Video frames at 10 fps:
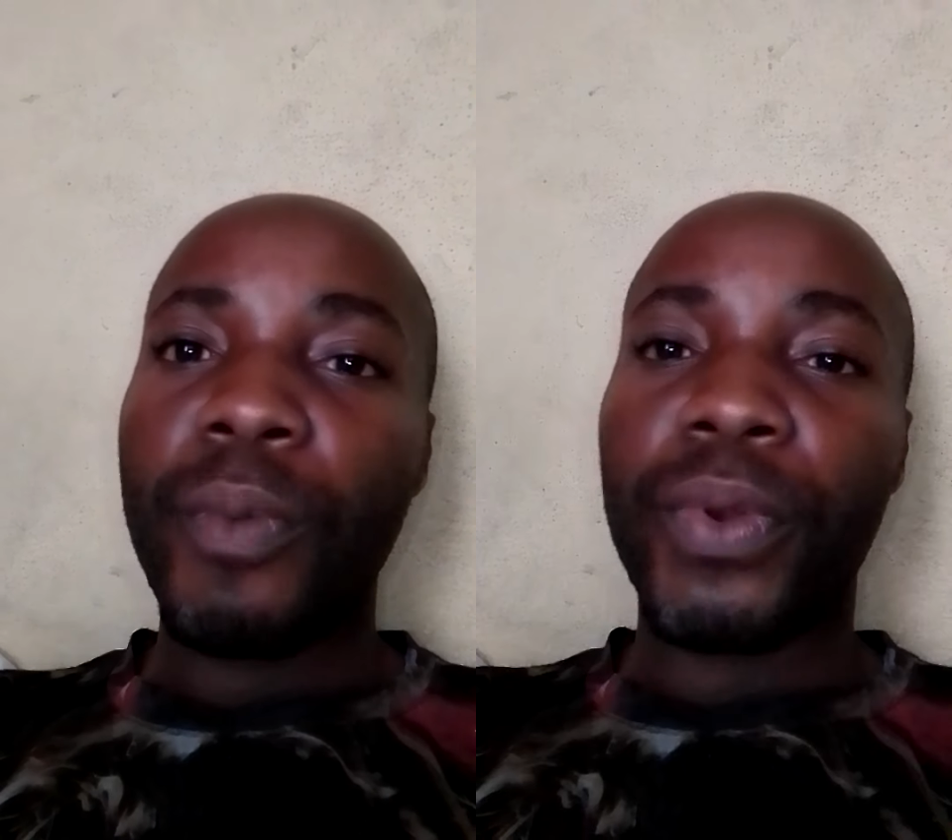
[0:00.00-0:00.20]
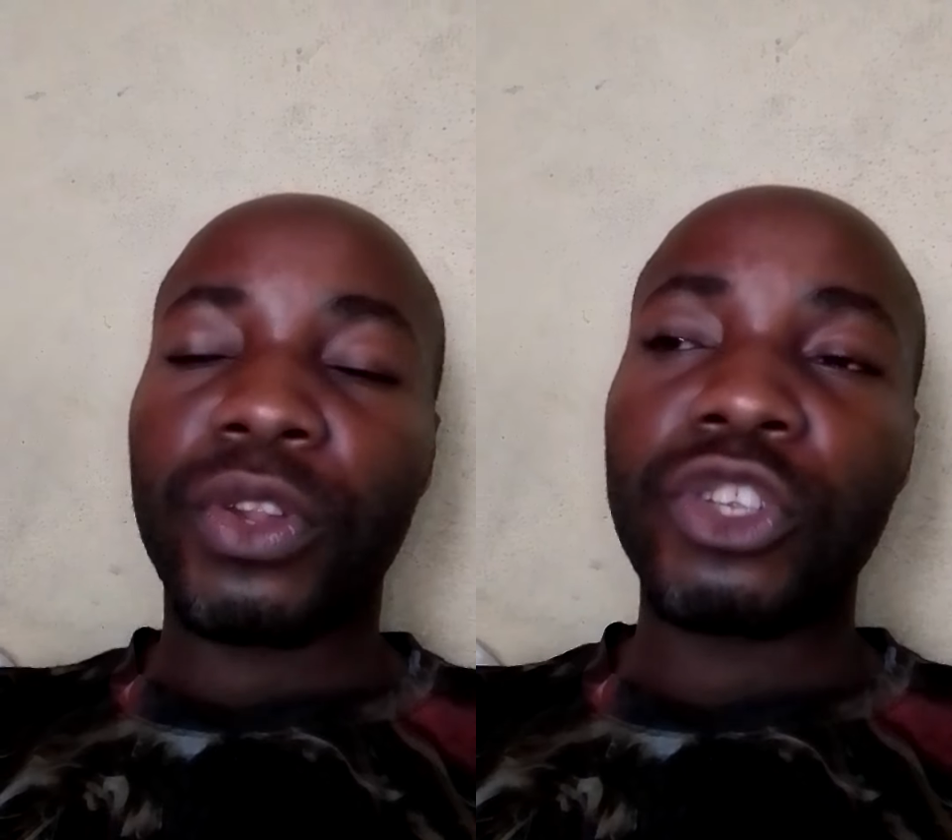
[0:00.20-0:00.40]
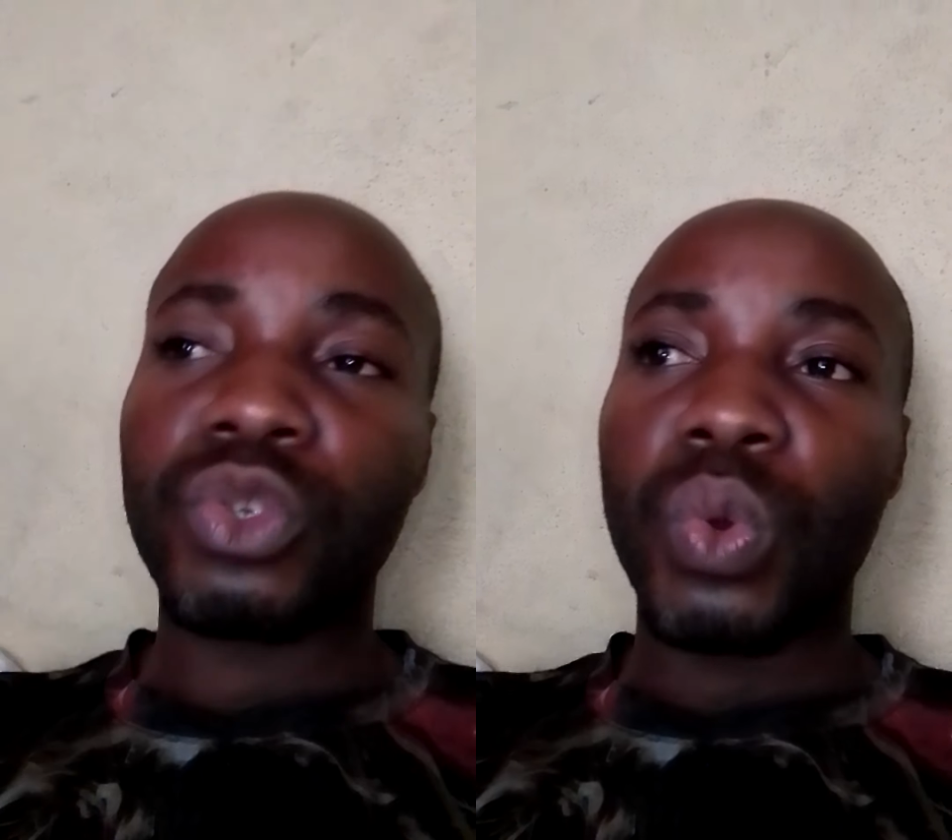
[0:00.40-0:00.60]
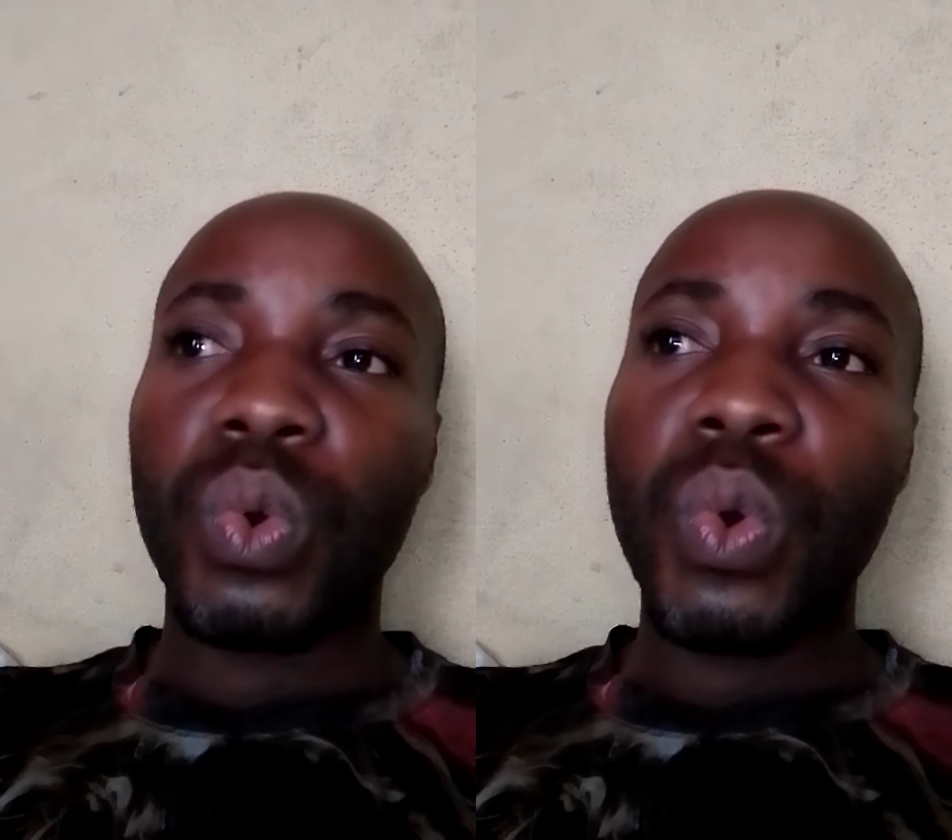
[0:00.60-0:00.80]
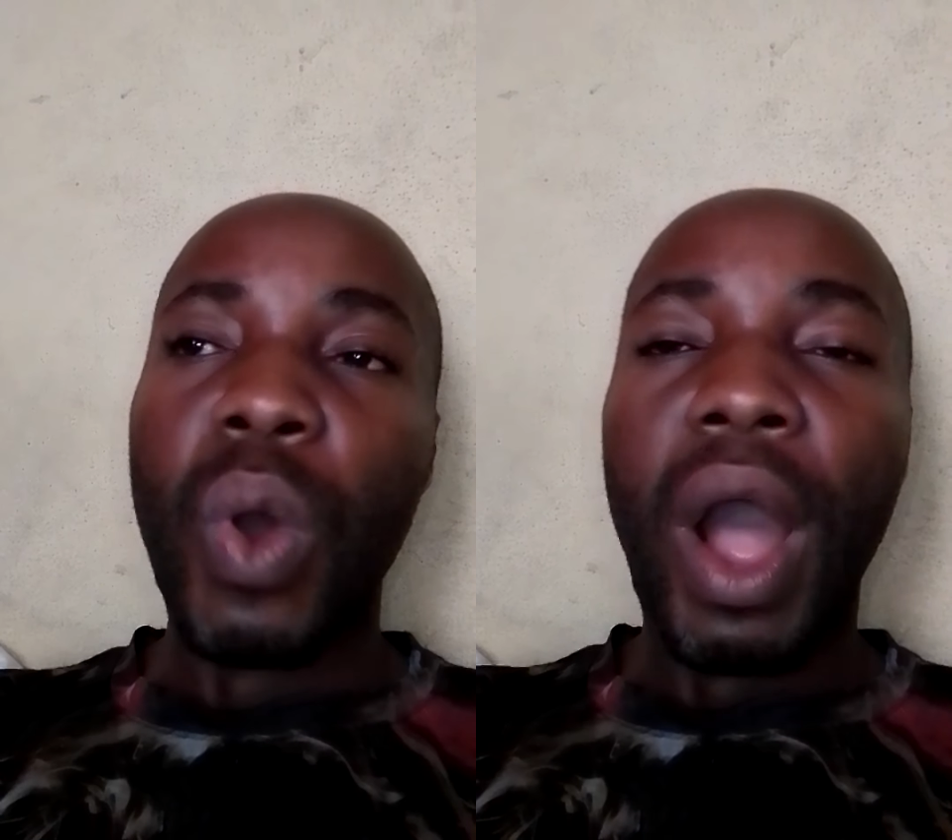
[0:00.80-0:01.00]
one process
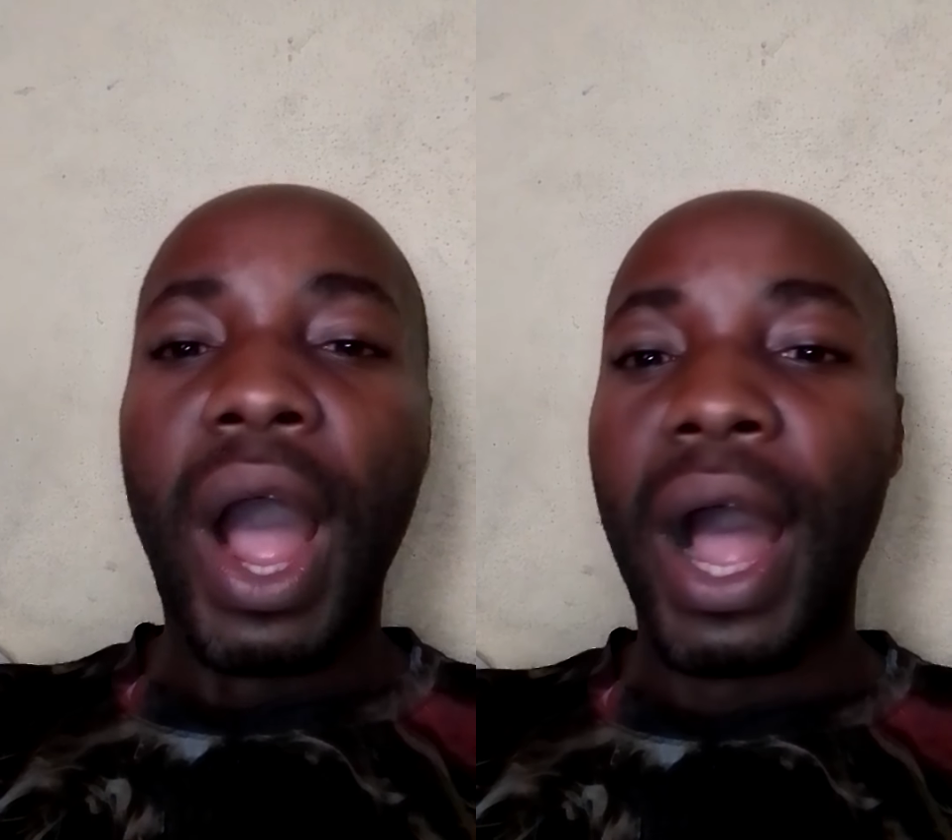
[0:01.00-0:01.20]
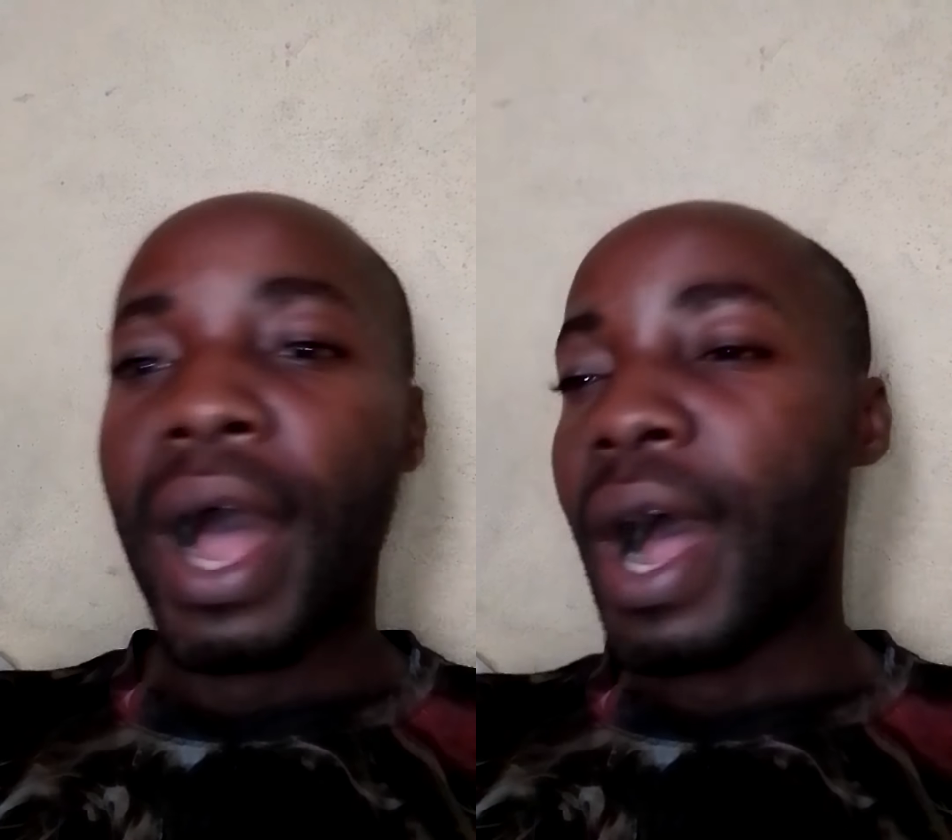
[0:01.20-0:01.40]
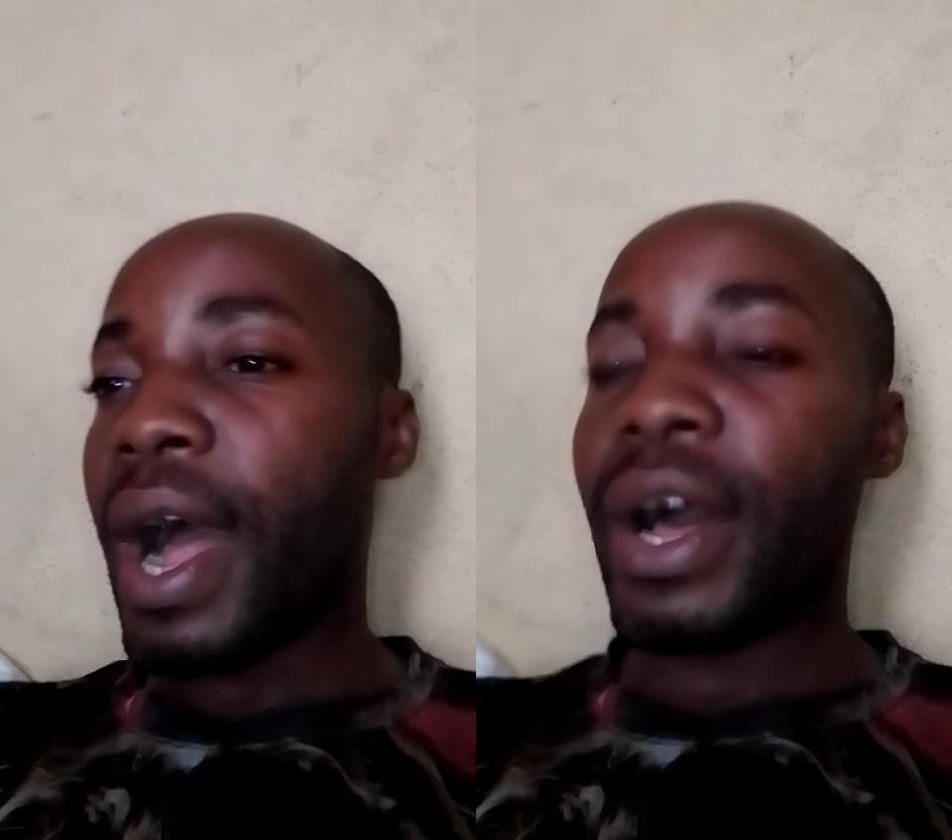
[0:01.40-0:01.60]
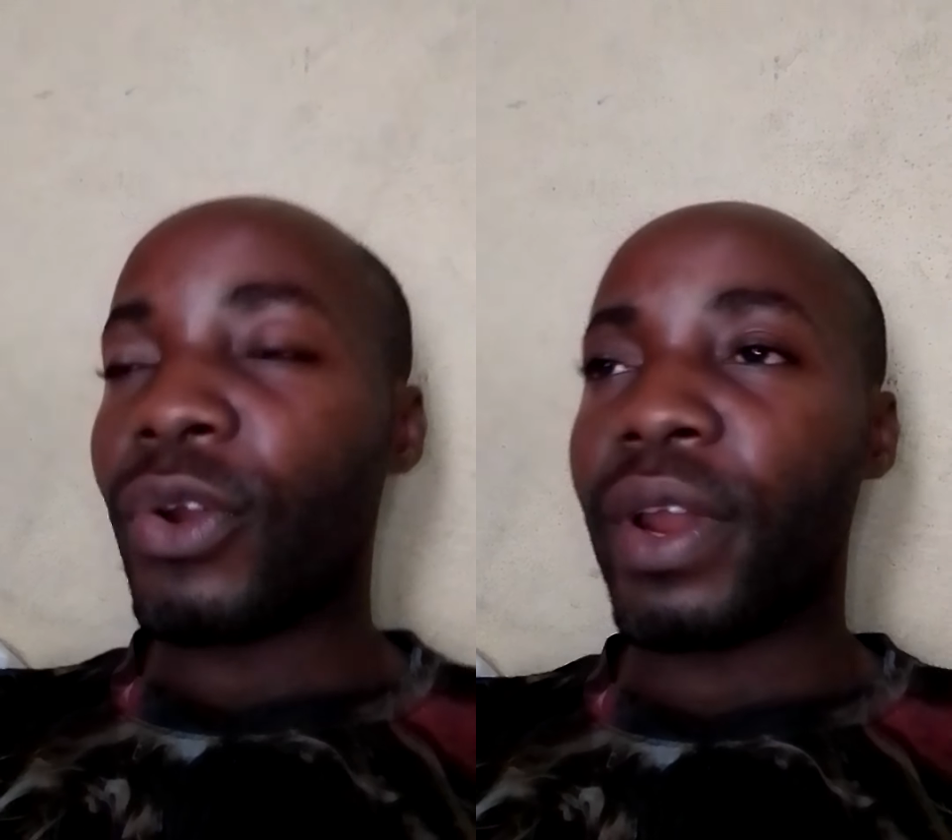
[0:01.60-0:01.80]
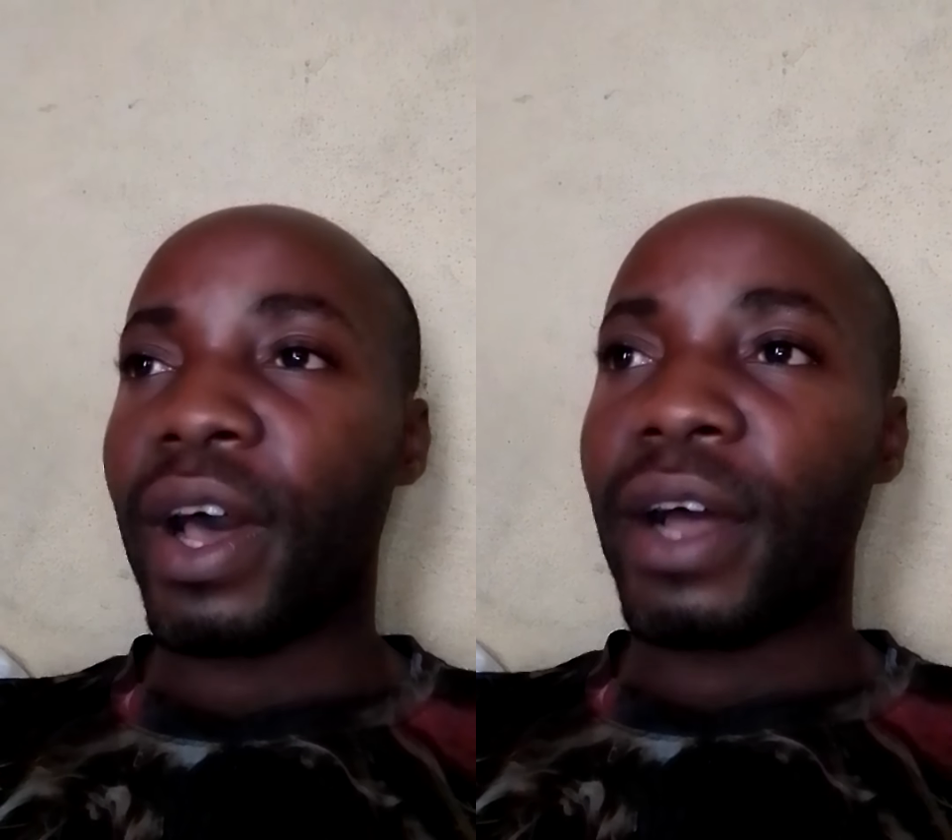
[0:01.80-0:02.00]
to
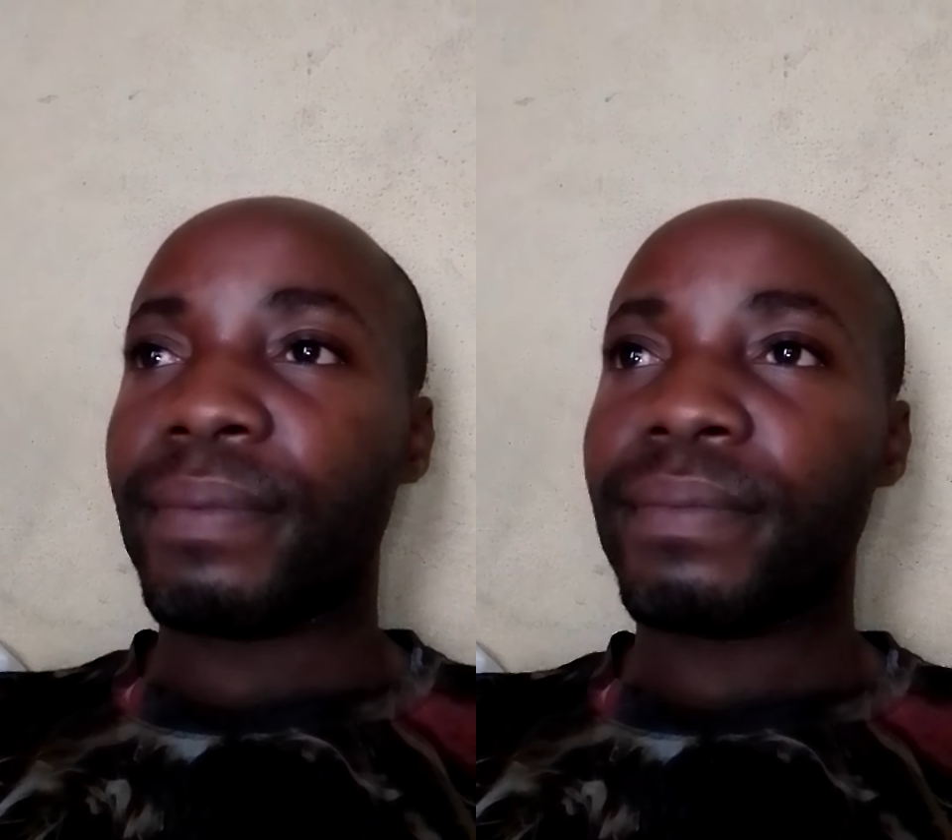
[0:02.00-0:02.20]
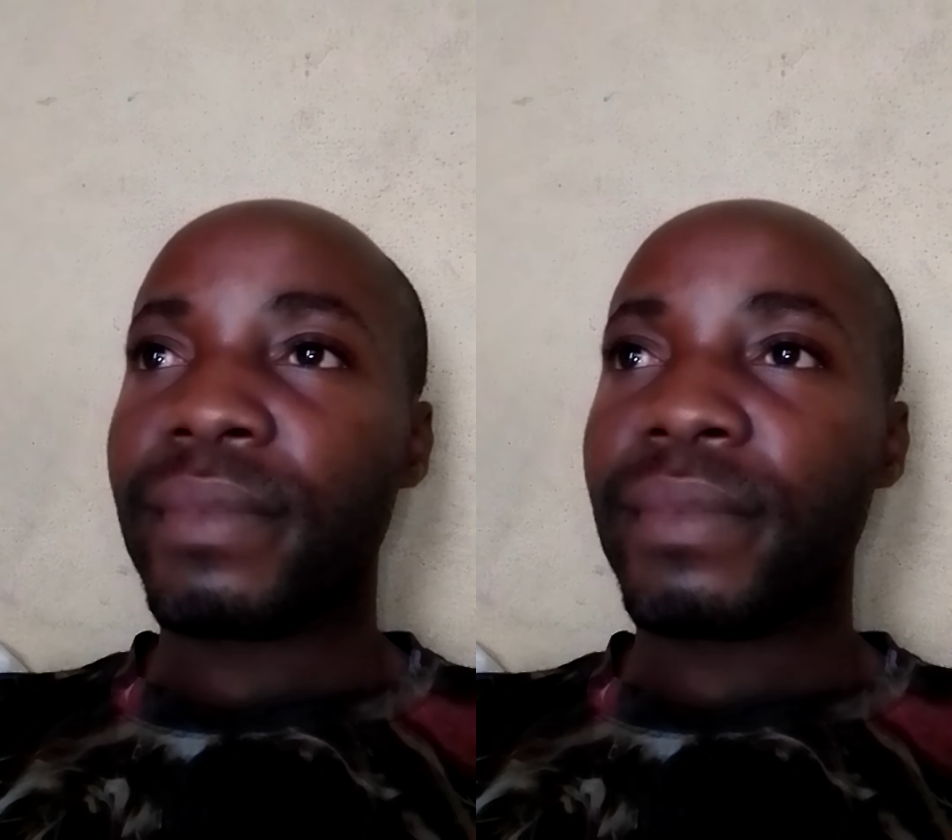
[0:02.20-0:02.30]
another.